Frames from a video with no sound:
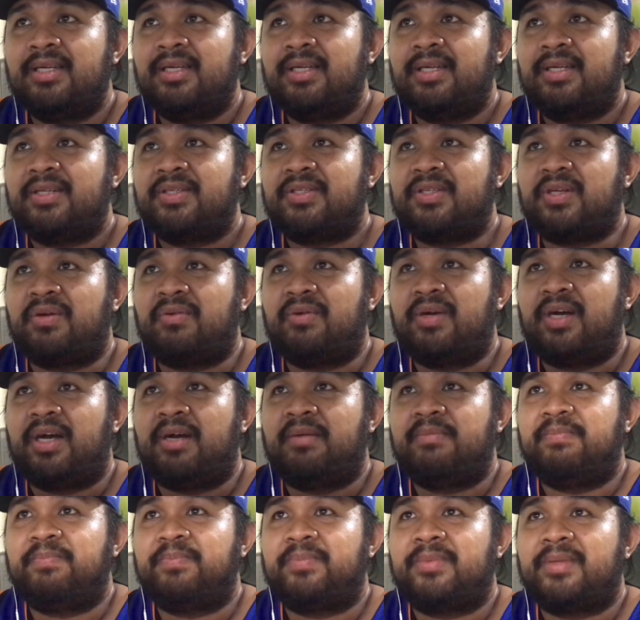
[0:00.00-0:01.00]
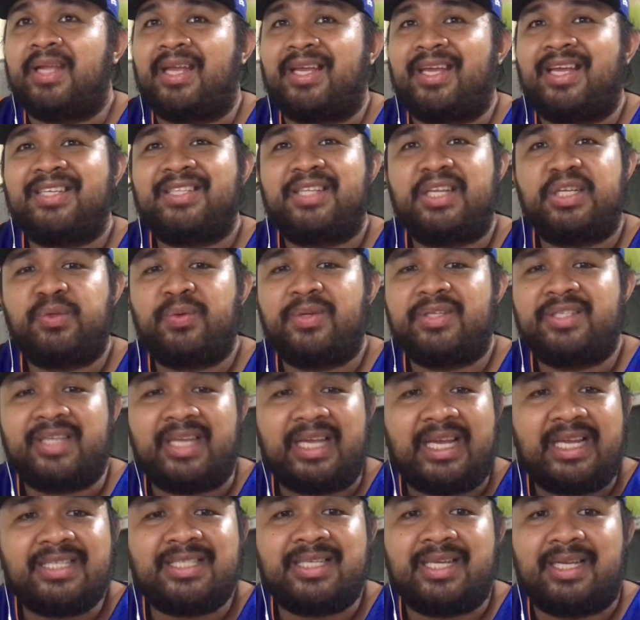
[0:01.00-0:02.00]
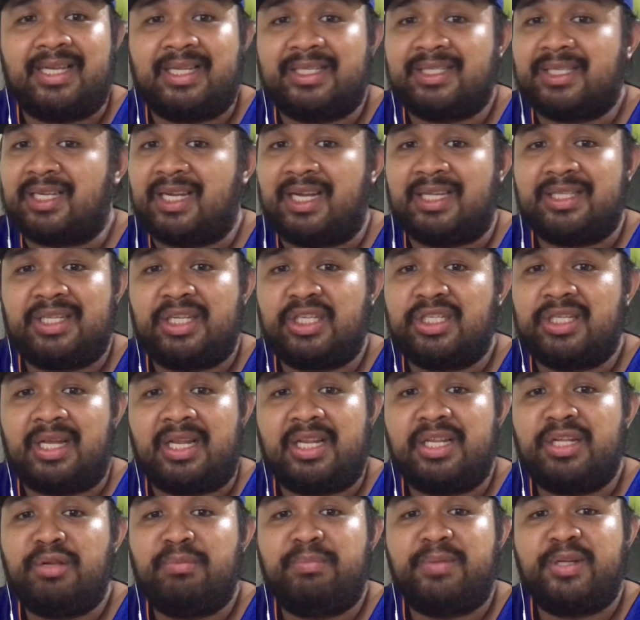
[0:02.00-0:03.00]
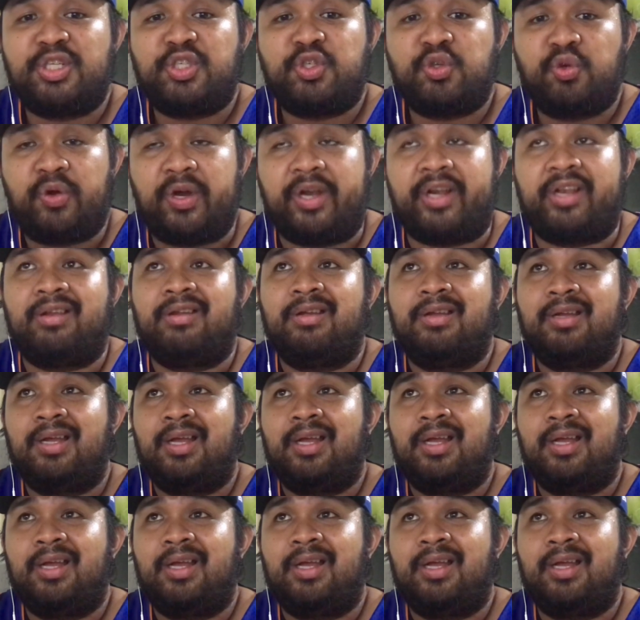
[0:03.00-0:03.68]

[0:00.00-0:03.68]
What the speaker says: So I guess this one's easy, and let's cut this a little bit short.